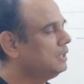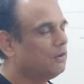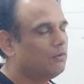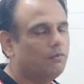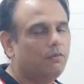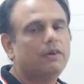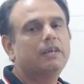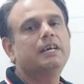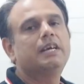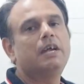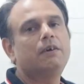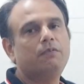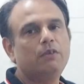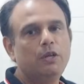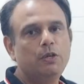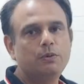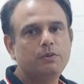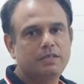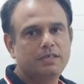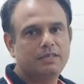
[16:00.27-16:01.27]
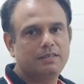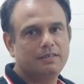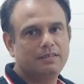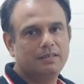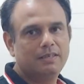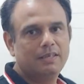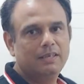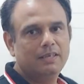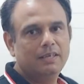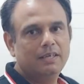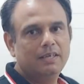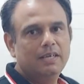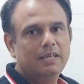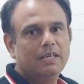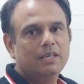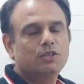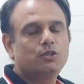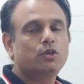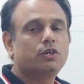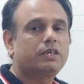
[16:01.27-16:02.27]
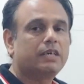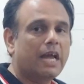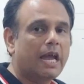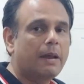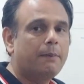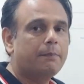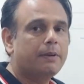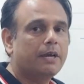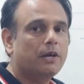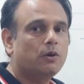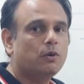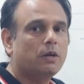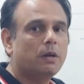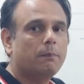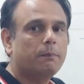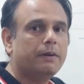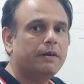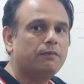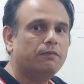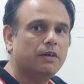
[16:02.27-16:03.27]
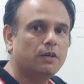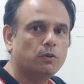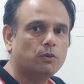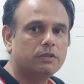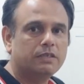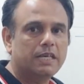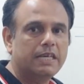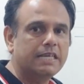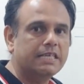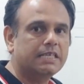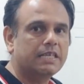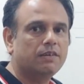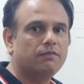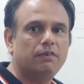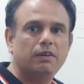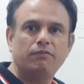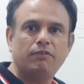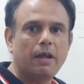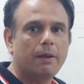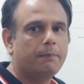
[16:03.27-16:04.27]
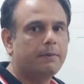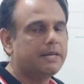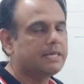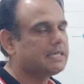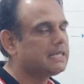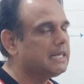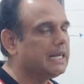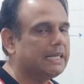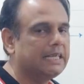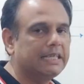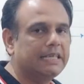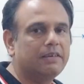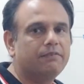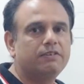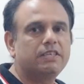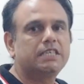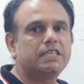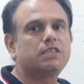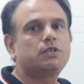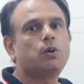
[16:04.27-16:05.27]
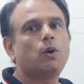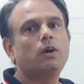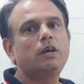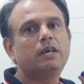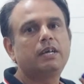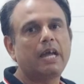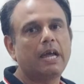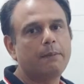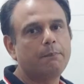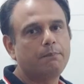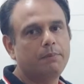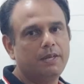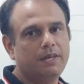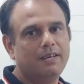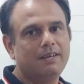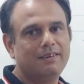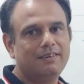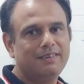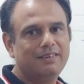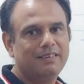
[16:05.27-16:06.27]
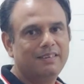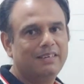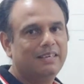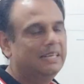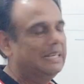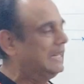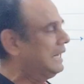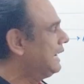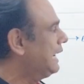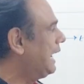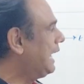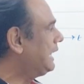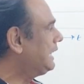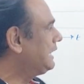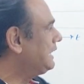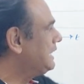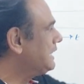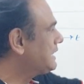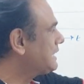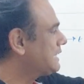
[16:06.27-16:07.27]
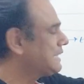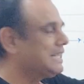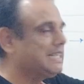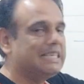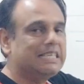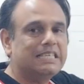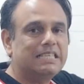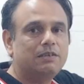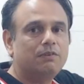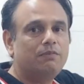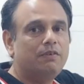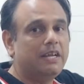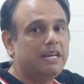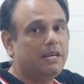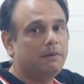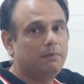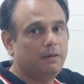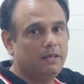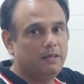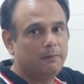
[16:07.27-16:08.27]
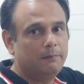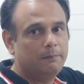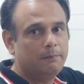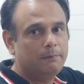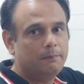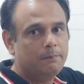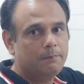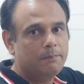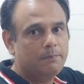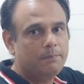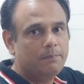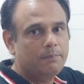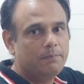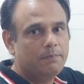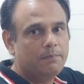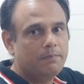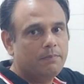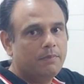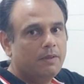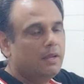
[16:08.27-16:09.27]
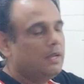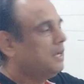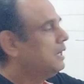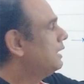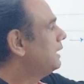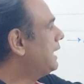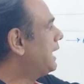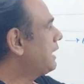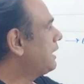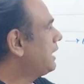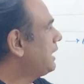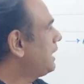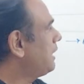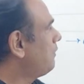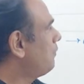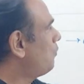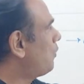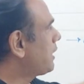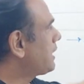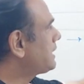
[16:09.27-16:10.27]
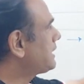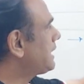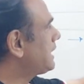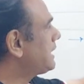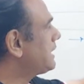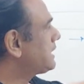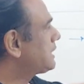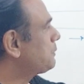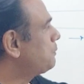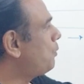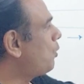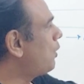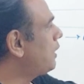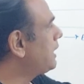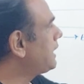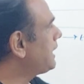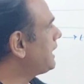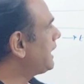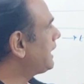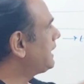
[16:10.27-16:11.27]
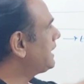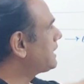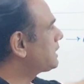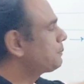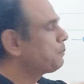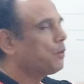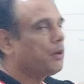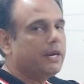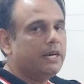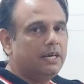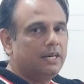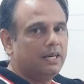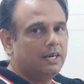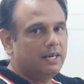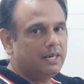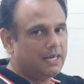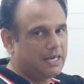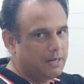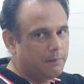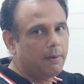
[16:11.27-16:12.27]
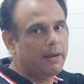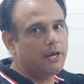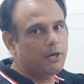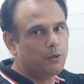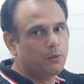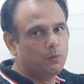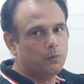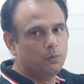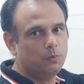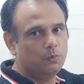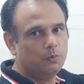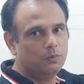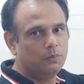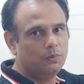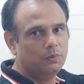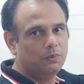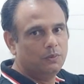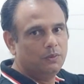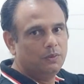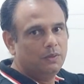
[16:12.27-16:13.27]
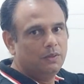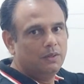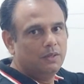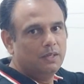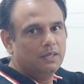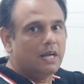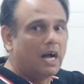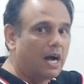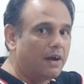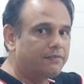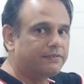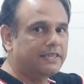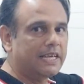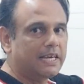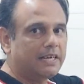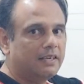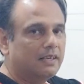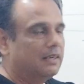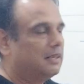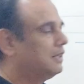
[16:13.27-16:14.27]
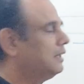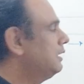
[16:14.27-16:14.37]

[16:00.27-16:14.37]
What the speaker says: one revolution. So time taken to complete one oscillation, one vibration, anything which is called time period. And this is variable. Like what is the small t at this point? T by 2. Half cycle.